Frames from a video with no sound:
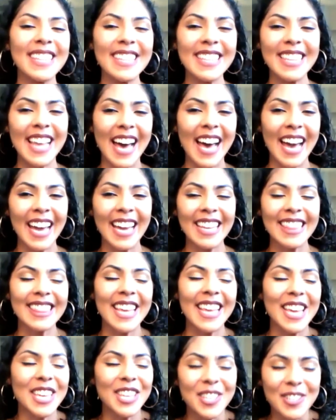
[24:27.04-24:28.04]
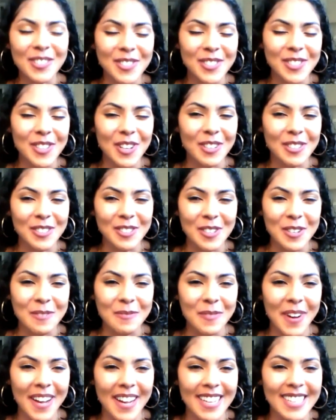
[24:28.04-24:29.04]
Bye. Thank you so
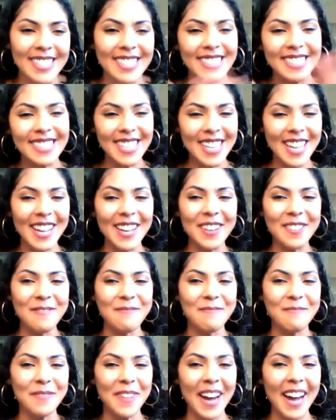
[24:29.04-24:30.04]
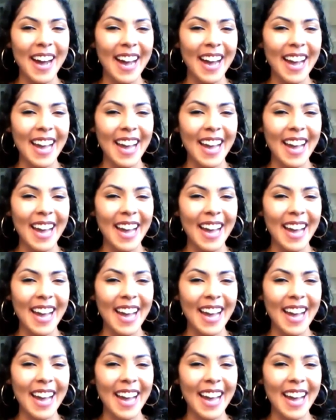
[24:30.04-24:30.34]
much. Bye.